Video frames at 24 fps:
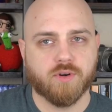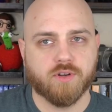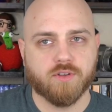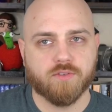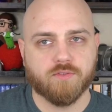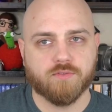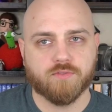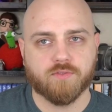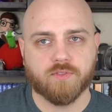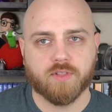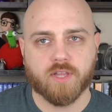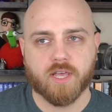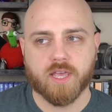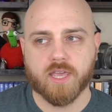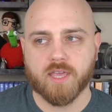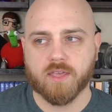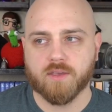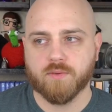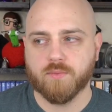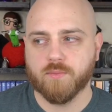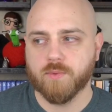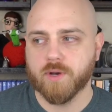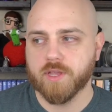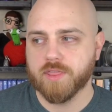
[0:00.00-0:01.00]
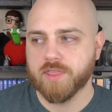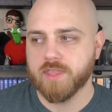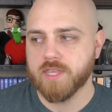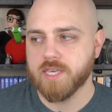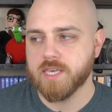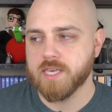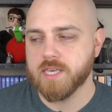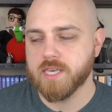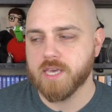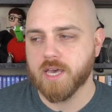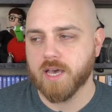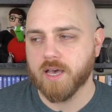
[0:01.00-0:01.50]
of like what
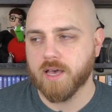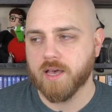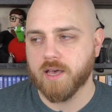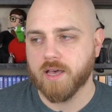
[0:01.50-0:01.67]
the